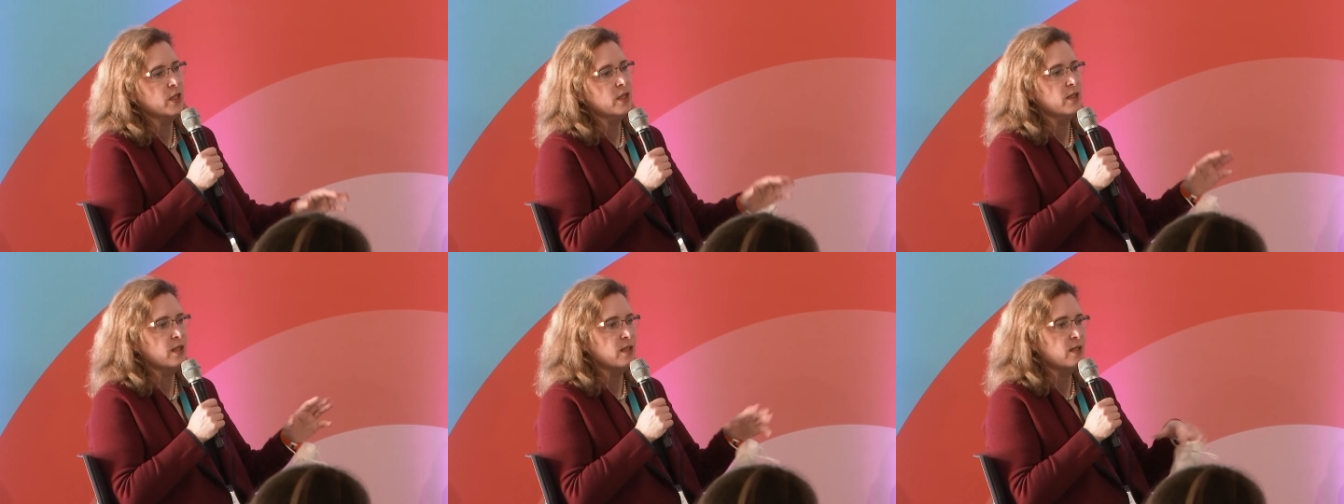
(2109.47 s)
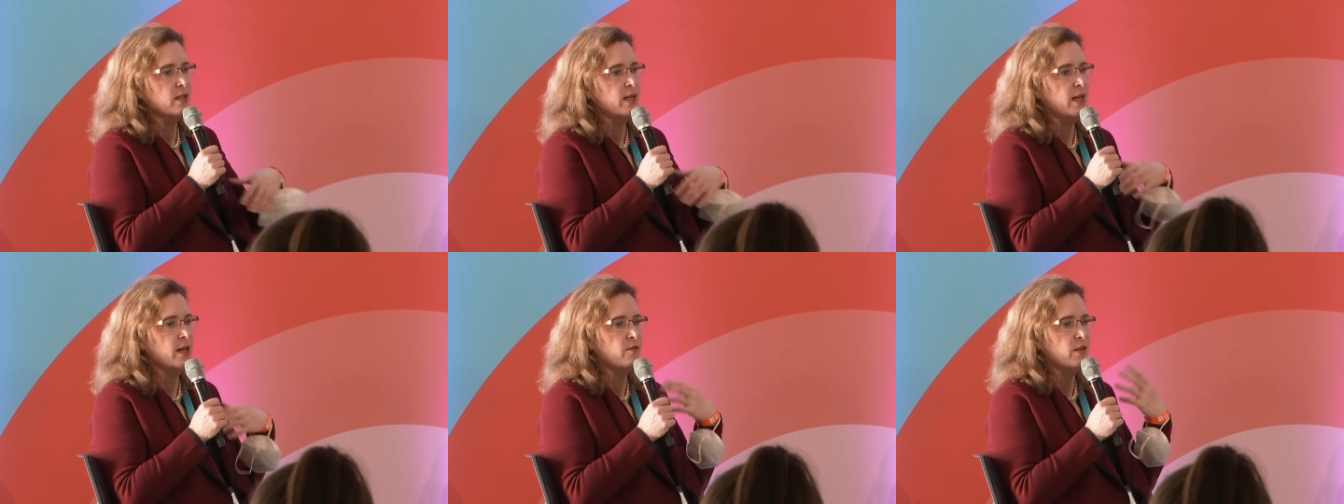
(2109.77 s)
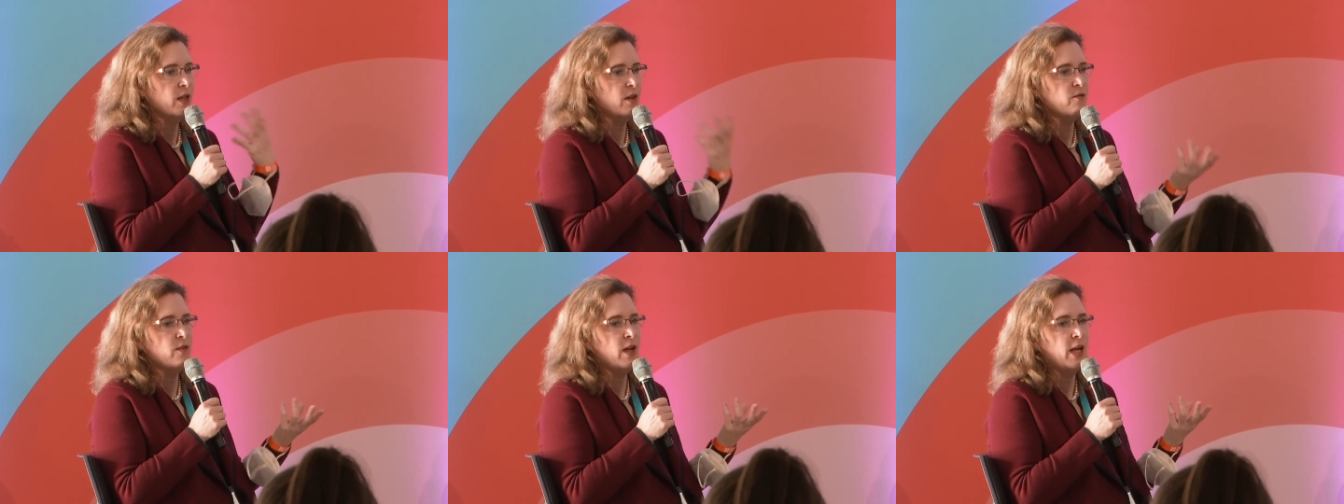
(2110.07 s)
it doesn't have
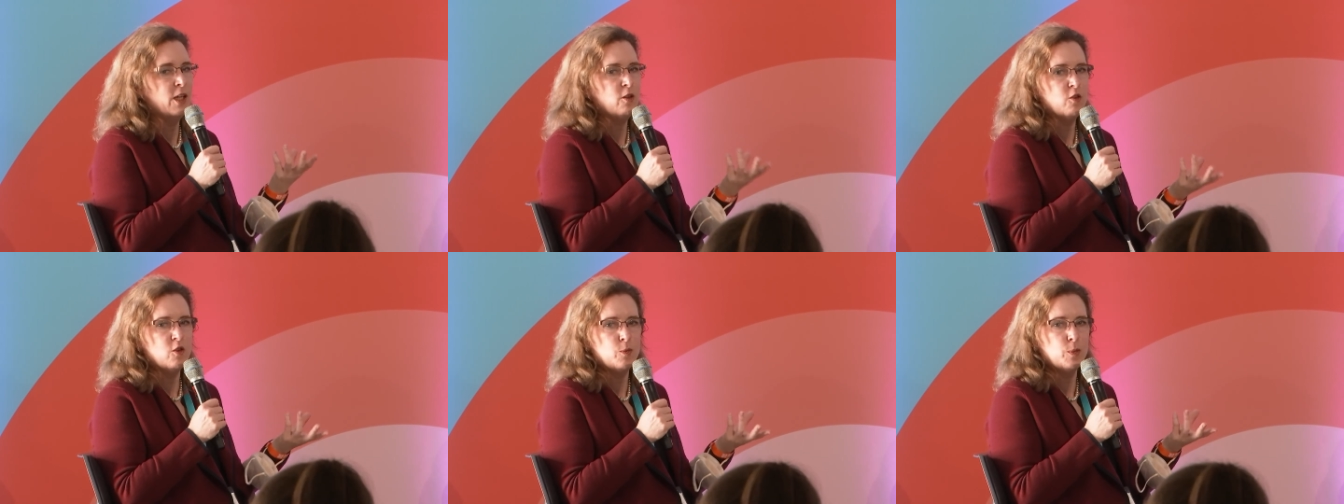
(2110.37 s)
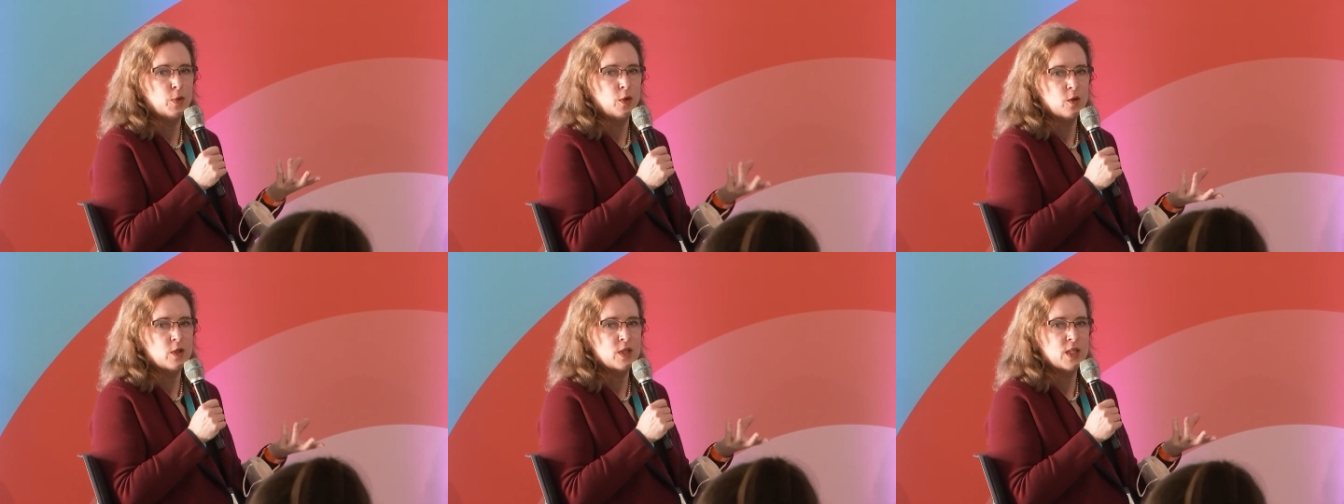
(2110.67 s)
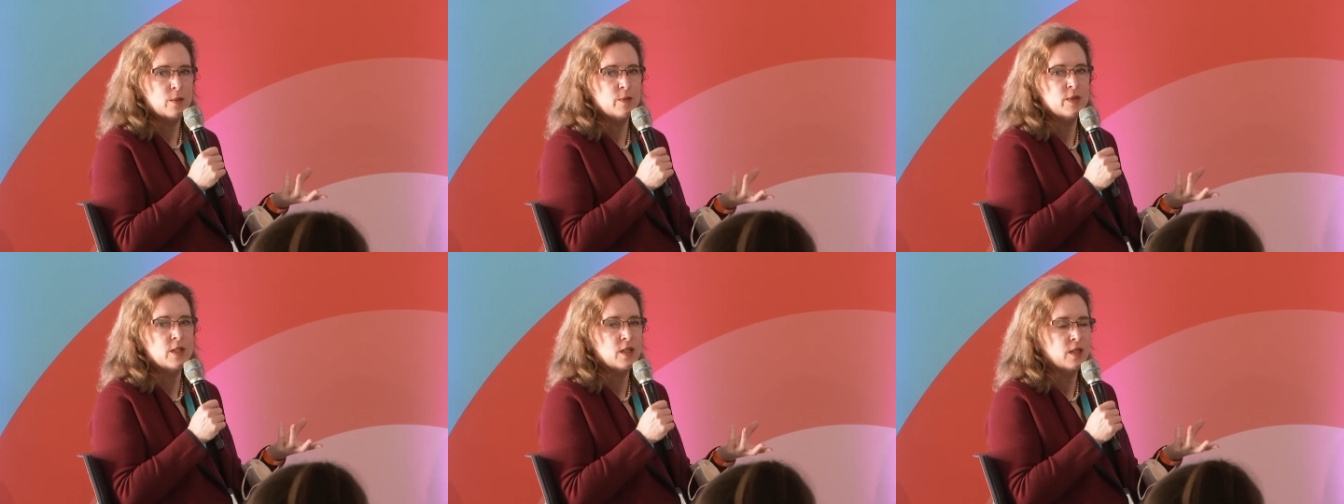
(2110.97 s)
that value of
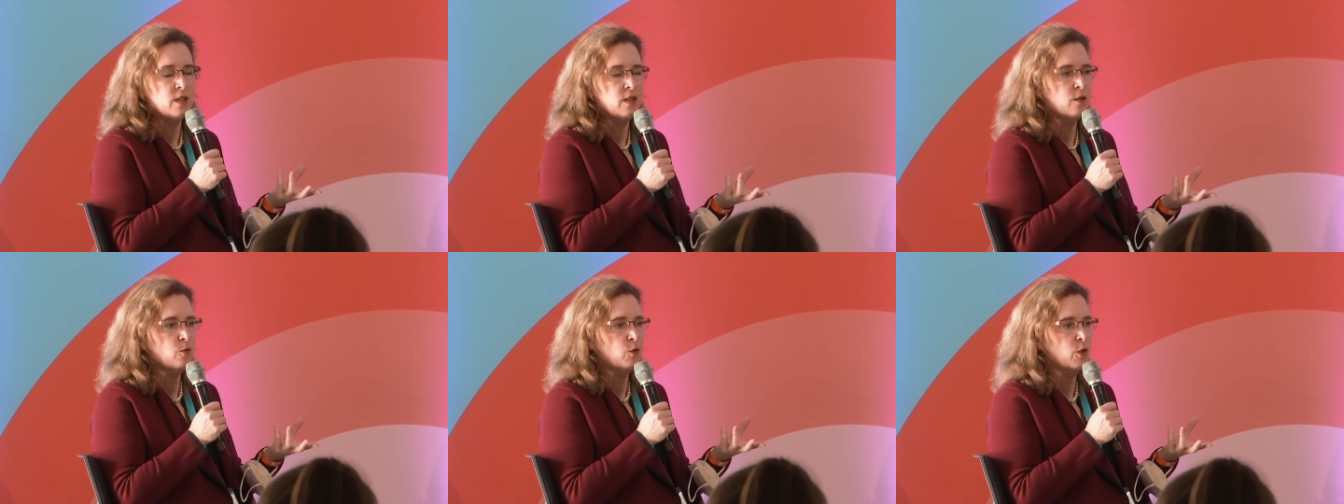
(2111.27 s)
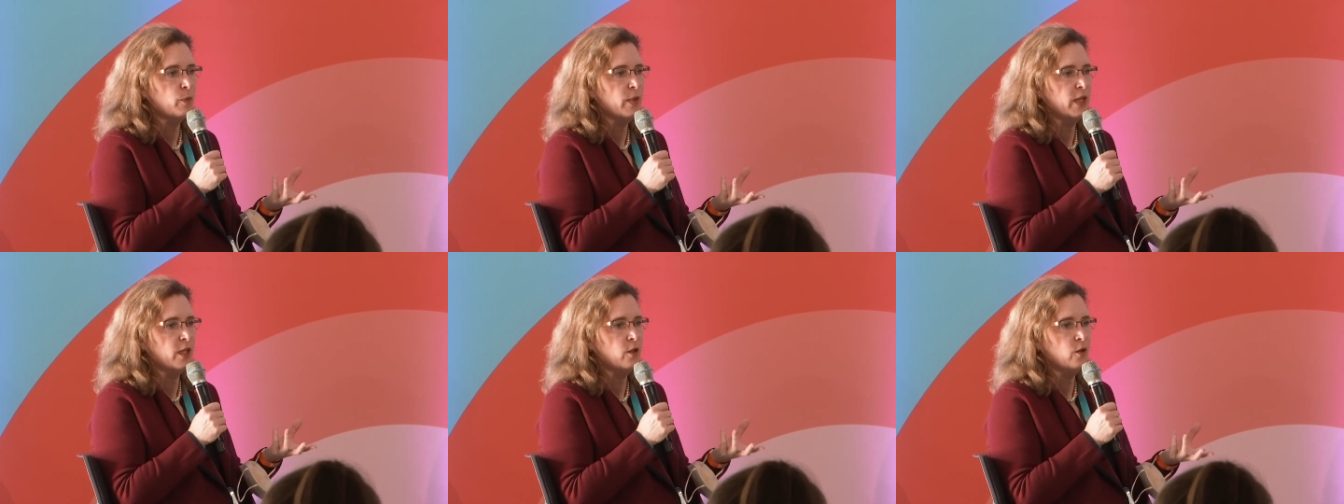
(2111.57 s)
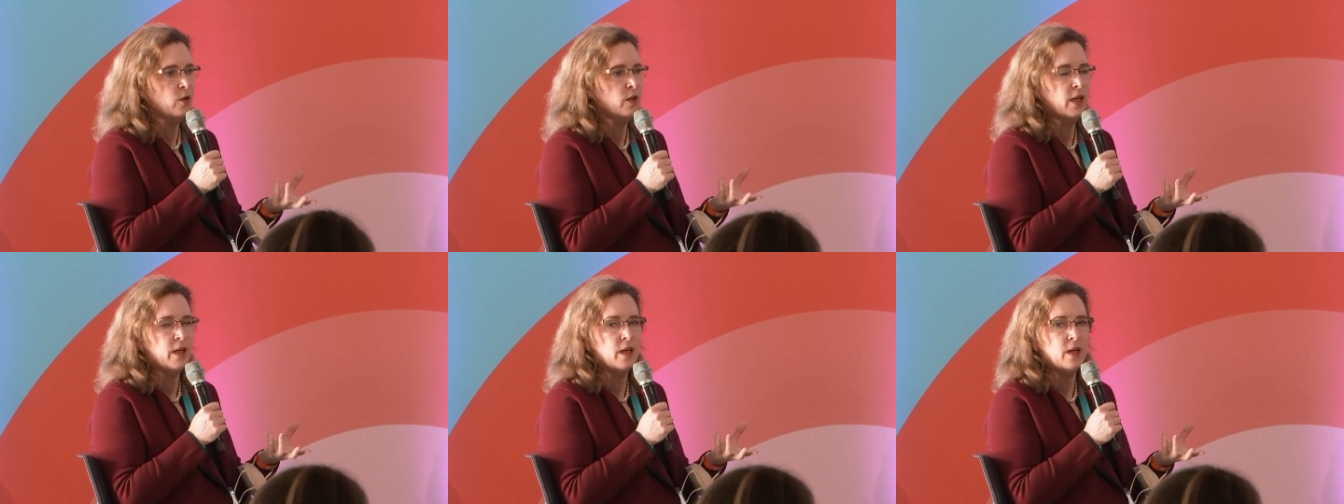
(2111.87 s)
proximity that would Can make
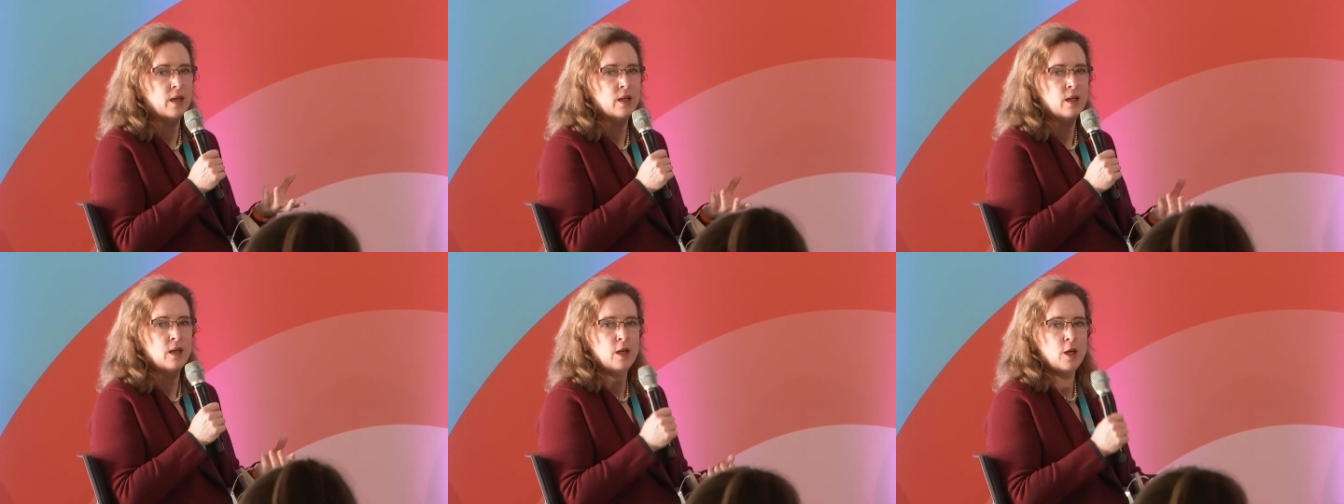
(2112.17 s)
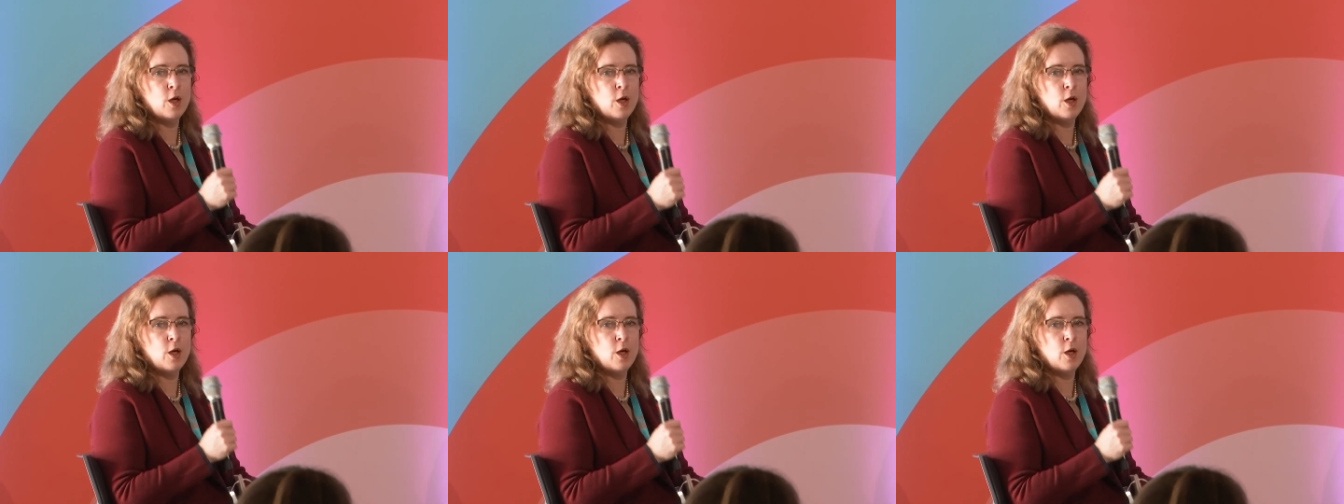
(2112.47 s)
you care.